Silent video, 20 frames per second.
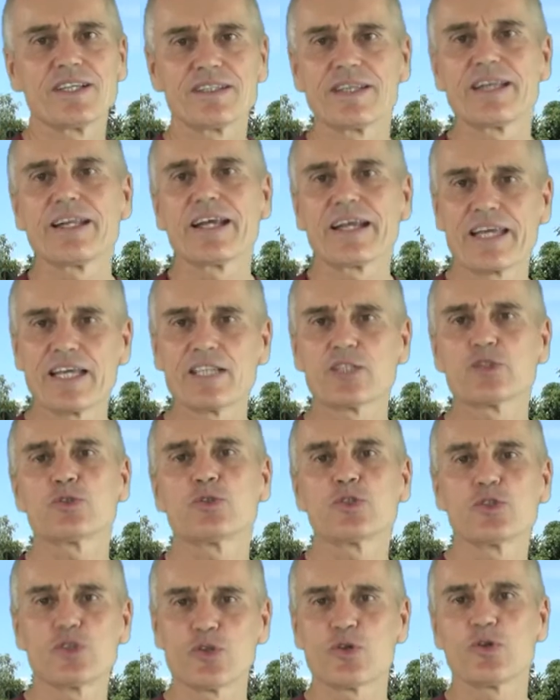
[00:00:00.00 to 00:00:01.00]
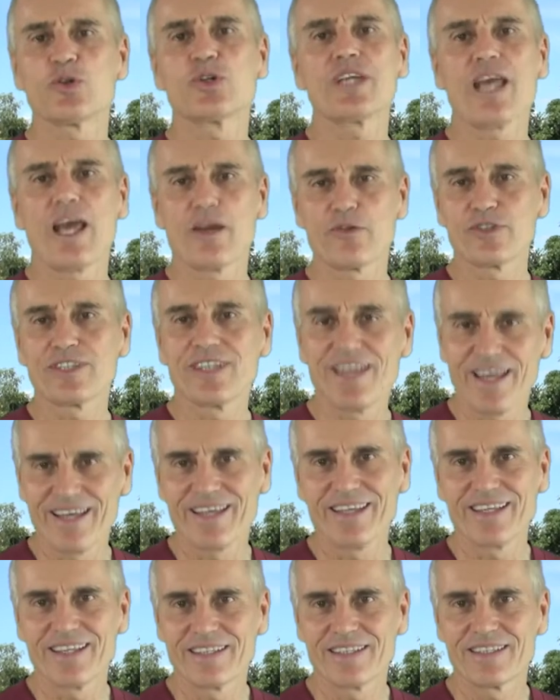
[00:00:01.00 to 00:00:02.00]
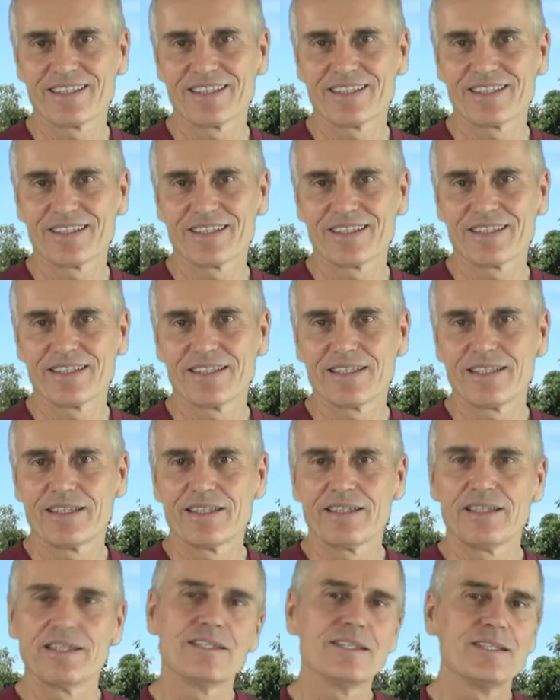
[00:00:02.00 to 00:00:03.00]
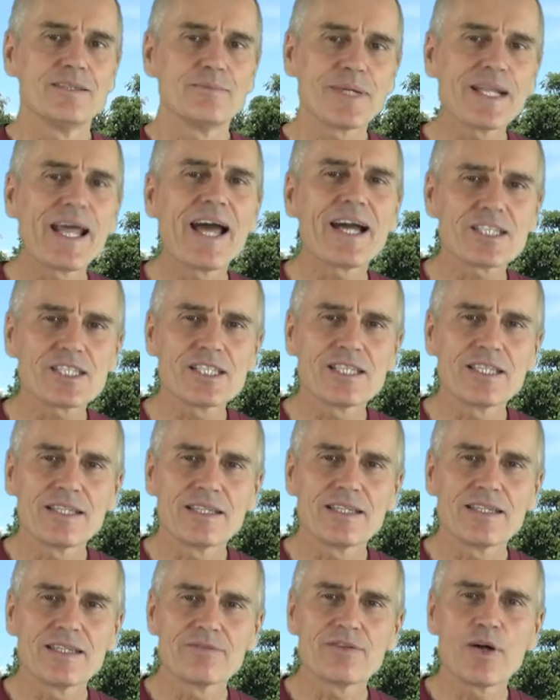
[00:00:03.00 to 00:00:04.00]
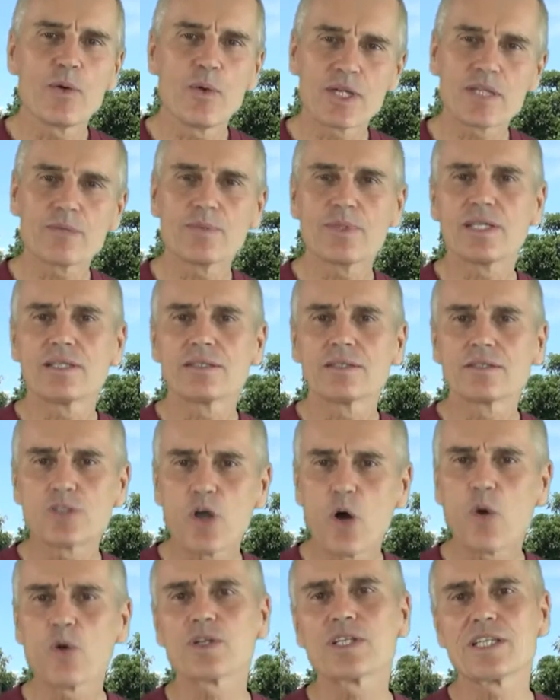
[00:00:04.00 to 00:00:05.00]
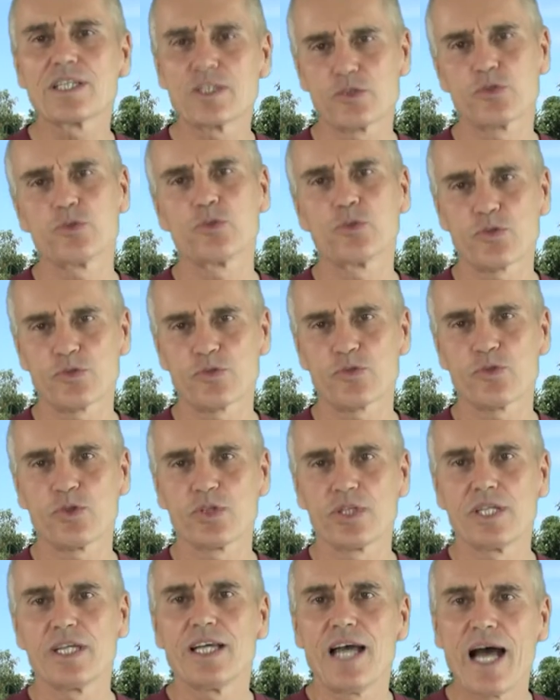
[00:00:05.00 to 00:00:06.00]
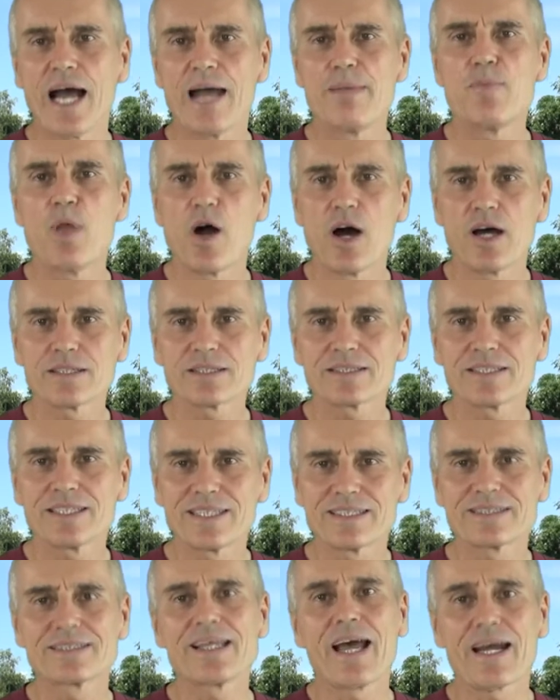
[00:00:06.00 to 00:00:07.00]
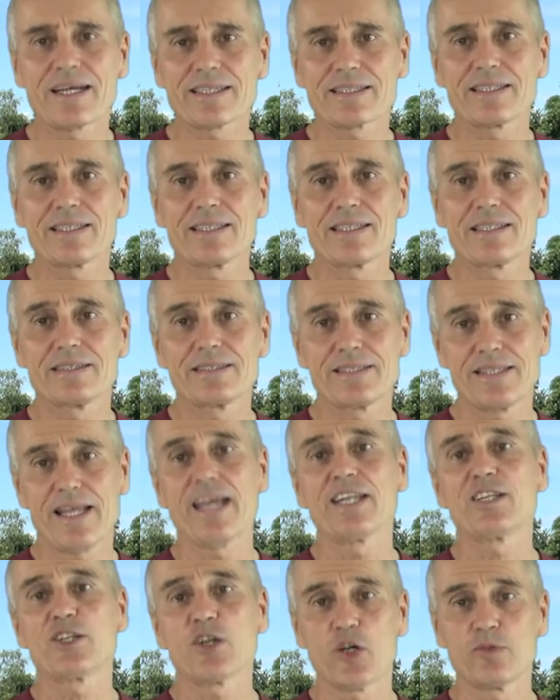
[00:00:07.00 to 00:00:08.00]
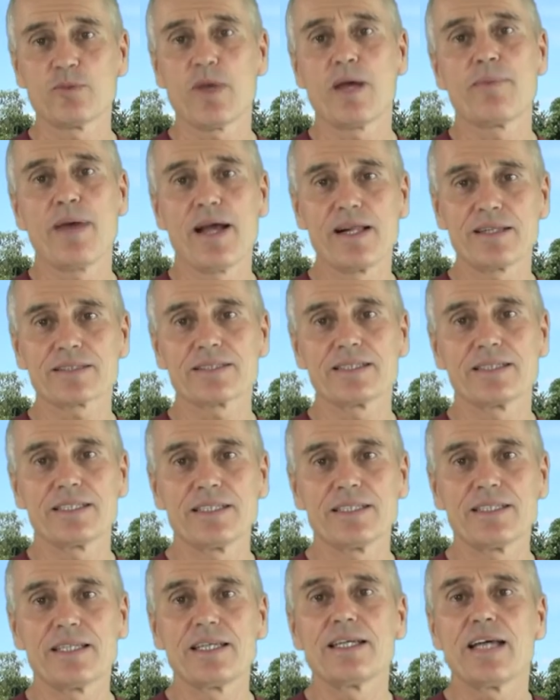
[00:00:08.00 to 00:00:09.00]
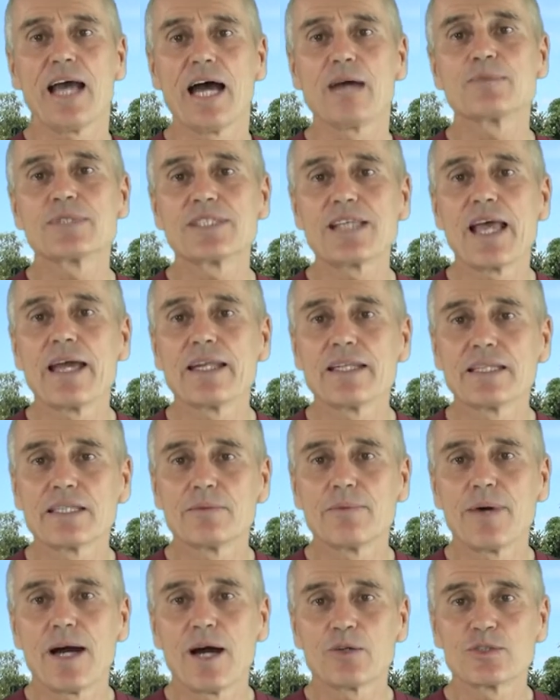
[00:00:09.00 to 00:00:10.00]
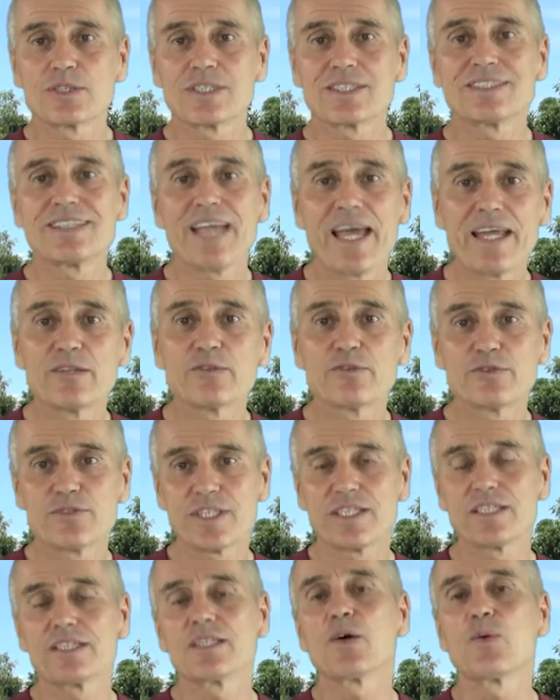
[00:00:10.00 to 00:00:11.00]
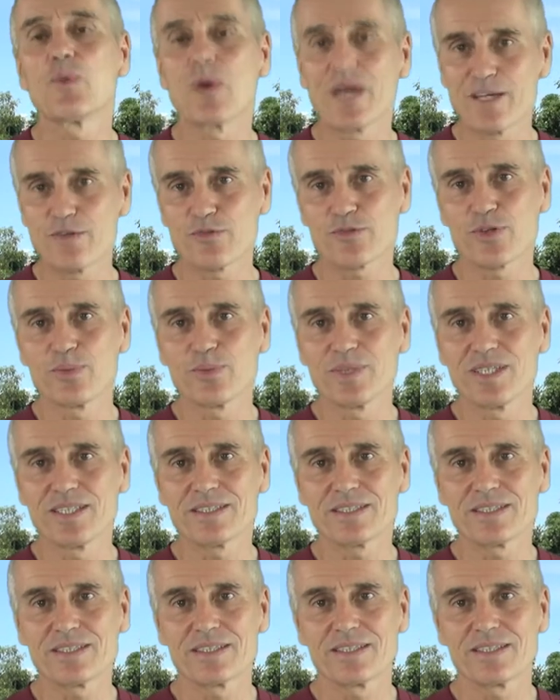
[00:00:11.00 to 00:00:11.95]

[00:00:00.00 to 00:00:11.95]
that I get to enjoy every day. But actually, if I want to be totally truthful, I'm not exactly standing on my balcony. I'm standing about 10 feet away from it,